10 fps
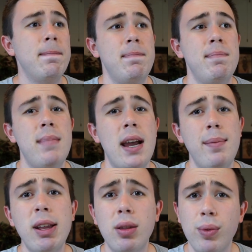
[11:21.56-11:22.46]

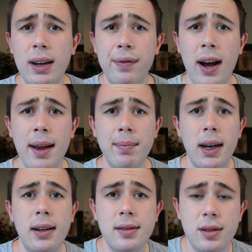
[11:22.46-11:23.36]
maybe 3 to 5
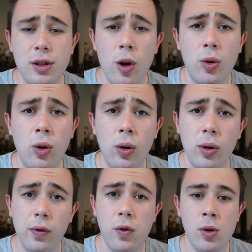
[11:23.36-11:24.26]
minutes
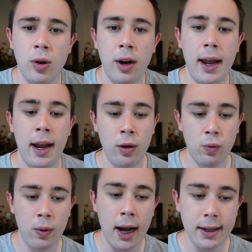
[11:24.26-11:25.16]
total for a
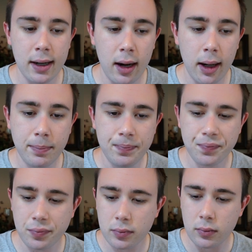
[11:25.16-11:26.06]
ride time.
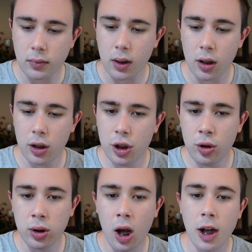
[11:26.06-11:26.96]

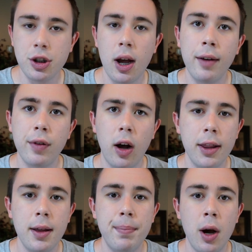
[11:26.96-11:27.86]
You launch off
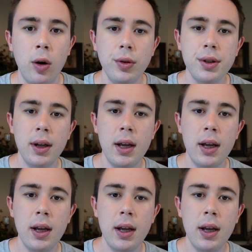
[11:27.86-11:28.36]
on the boat,